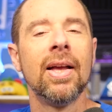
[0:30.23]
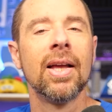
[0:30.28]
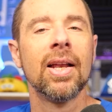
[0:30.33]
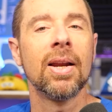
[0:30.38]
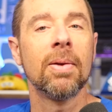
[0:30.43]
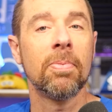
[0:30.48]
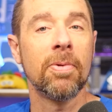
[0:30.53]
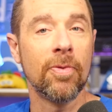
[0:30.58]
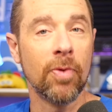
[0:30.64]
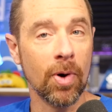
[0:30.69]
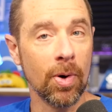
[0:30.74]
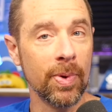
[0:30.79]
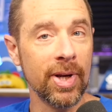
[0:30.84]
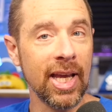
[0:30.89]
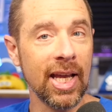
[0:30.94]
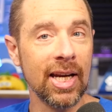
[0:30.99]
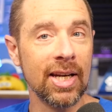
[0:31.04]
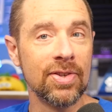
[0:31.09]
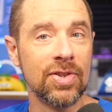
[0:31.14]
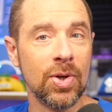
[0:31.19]
And before we
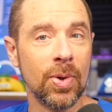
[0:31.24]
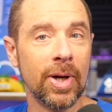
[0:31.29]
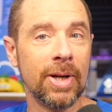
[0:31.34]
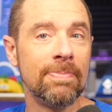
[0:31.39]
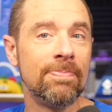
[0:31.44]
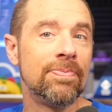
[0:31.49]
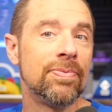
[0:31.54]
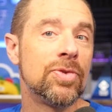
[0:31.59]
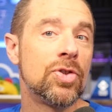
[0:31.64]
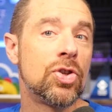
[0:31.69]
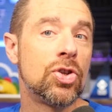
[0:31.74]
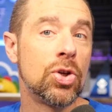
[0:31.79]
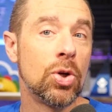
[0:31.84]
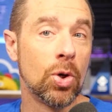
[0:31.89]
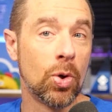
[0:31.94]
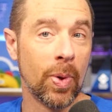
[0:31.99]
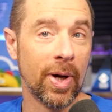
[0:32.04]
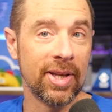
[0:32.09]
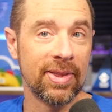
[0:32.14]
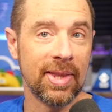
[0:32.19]
get into it,
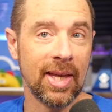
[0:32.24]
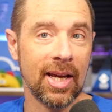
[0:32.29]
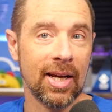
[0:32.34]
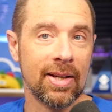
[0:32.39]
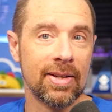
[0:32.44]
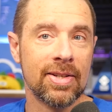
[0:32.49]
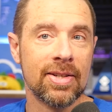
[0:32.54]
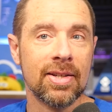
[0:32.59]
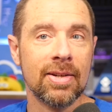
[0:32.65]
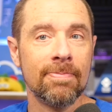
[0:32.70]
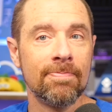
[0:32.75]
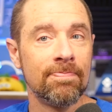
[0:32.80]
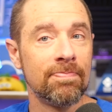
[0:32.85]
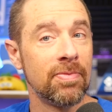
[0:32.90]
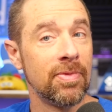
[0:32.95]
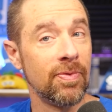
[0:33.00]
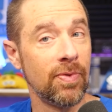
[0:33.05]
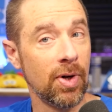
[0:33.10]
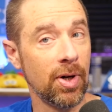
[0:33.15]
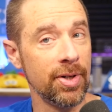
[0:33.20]
two quick things.
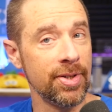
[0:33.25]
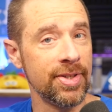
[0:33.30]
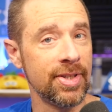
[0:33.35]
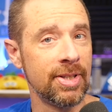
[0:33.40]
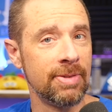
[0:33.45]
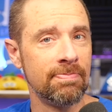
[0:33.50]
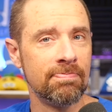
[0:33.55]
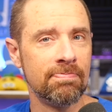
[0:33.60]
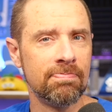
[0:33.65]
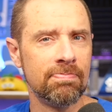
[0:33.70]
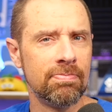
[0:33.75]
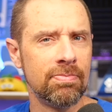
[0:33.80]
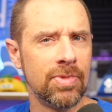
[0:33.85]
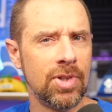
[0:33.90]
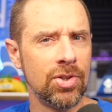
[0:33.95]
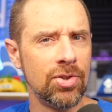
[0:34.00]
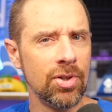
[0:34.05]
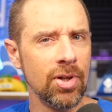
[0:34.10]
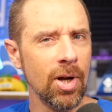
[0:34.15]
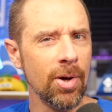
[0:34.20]
First,
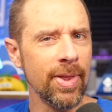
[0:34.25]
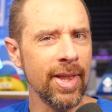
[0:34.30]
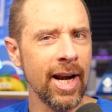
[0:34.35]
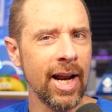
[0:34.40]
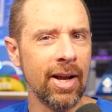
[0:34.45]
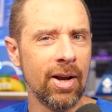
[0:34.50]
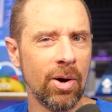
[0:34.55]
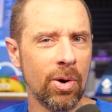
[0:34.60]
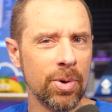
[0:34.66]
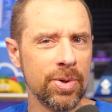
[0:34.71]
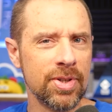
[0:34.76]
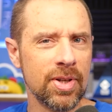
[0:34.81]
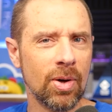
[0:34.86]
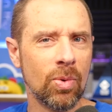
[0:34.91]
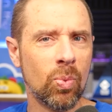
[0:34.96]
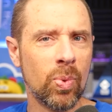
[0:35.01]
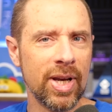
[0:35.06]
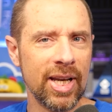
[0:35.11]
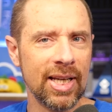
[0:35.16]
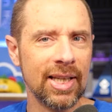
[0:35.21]
did you know that I host a
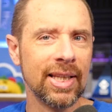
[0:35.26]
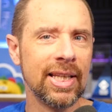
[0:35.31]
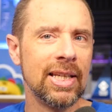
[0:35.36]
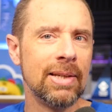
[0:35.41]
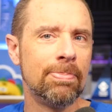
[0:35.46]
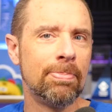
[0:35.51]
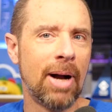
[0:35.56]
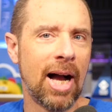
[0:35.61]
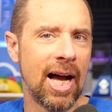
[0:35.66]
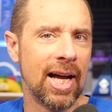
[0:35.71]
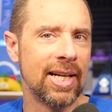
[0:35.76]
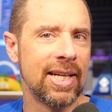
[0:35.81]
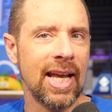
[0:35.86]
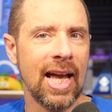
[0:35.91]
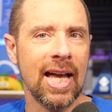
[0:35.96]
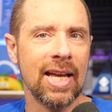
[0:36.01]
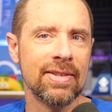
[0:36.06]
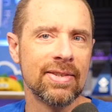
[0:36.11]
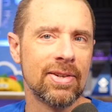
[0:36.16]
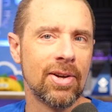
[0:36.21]
weekly
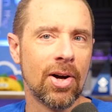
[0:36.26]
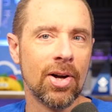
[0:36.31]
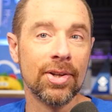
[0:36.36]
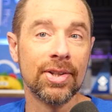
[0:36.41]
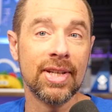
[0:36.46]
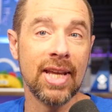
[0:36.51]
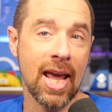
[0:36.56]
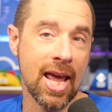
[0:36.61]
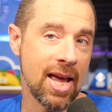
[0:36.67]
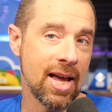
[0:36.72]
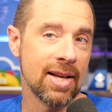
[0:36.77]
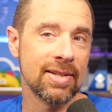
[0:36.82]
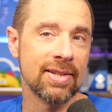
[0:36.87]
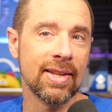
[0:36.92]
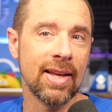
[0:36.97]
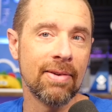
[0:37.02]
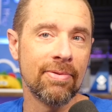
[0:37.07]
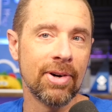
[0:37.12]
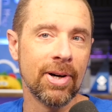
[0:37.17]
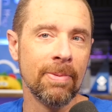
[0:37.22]
podcast called Chaos
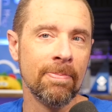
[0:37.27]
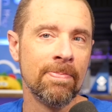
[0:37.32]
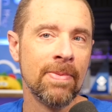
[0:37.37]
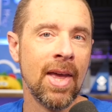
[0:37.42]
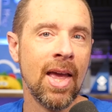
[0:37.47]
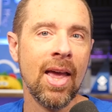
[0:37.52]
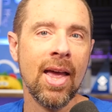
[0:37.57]
Lever?